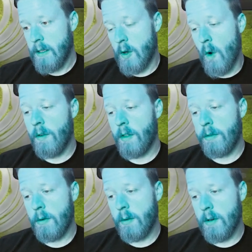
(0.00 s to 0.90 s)
Go for the
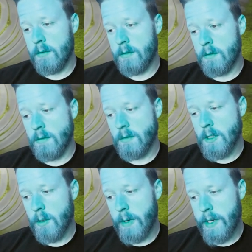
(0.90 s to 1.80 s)
throat
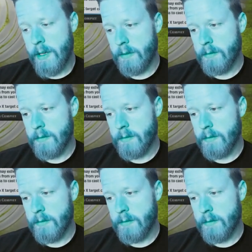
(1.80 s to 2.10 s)
already.